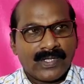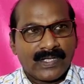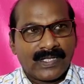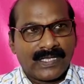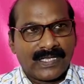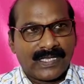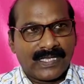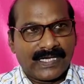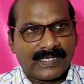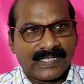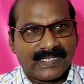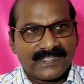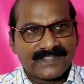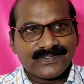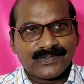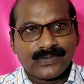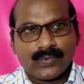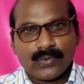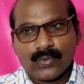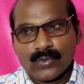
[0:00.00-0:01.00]
Let us
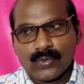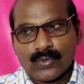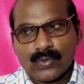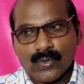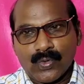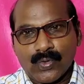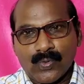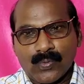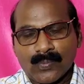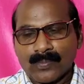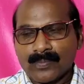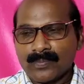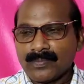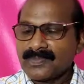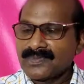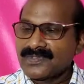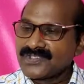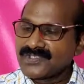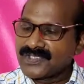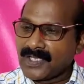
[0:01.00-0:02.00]
go home,
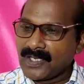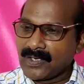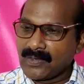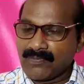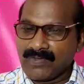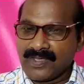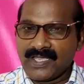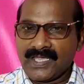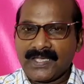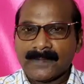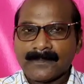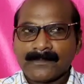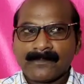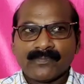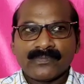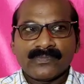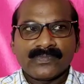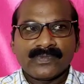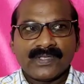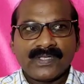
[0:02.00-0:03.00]
shall we?
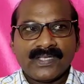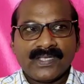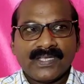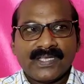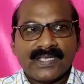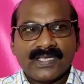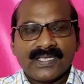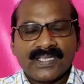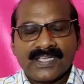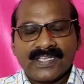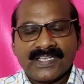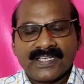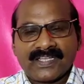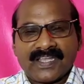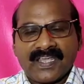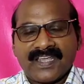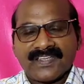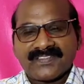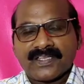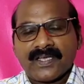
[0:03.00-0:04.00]
In
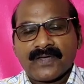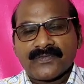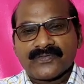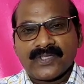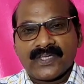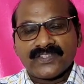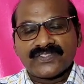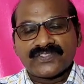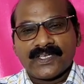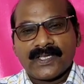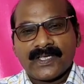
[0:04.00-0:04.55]
case of such